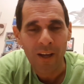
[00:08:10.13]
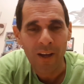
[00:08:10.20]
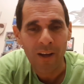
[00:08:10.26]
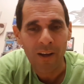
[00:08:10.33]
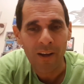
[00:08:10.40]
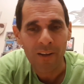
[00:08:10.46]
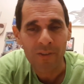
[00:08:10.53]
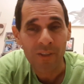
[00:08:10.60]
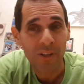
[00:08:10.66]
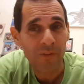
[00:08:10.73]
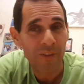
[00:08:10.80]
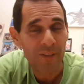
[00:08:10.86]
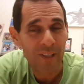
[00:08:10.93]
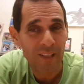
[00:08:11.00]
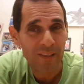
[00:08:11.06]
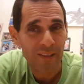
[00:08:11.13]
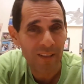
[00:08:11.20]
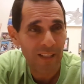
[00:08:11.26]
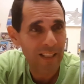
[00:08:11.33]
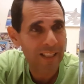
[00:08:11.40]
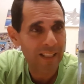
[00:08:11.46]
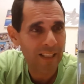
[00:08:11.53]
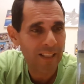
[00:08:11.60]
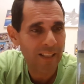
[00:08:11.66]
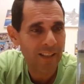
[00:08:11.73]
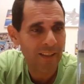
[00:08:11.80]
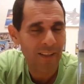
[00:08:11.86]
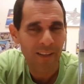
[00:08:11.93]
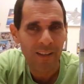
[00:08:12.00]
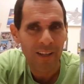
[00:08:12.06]
uh, Jennifer Jason
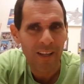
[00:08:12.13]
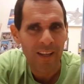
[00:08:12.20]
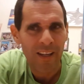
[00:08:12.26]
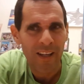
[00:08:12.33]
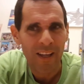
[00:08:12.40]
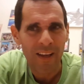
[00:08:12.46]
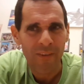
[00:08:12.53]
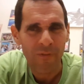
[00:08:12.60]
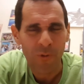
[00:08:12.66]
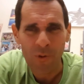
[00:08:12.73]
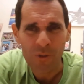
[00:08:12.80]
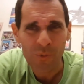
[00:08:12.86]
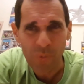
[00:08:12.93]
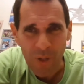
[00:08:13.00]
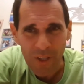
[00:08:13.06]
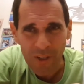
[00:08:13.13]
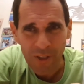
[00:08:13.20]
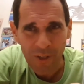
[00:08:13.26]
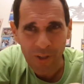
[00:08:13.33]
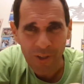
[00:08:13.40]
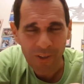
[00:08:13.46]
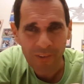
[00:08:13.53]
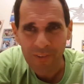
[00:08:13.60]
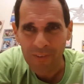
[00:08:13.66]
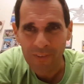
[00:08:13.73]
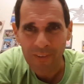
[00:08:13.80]
Lee, Forest Whitaker.